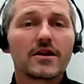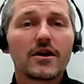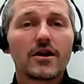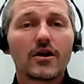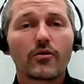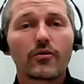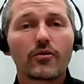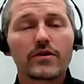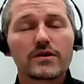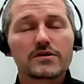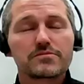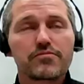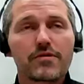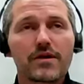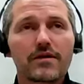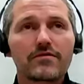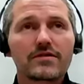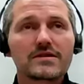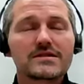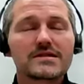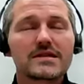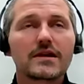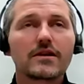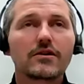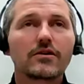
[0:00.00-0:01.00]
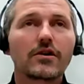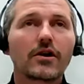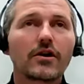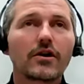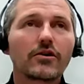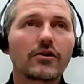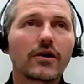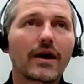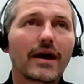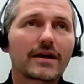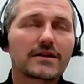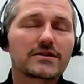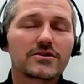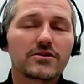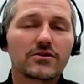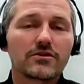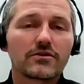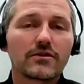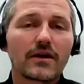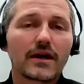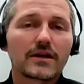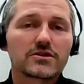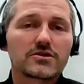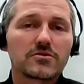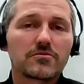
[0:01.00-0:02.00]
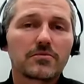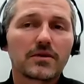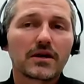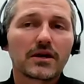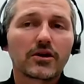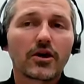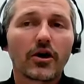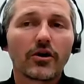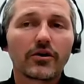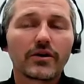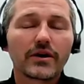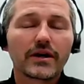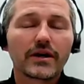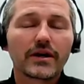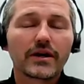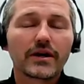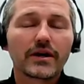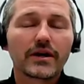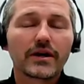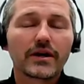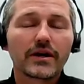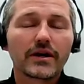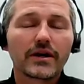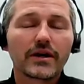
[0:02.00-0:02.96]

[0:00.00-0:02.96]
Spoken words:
whereas previously, you know, you had to be coding it.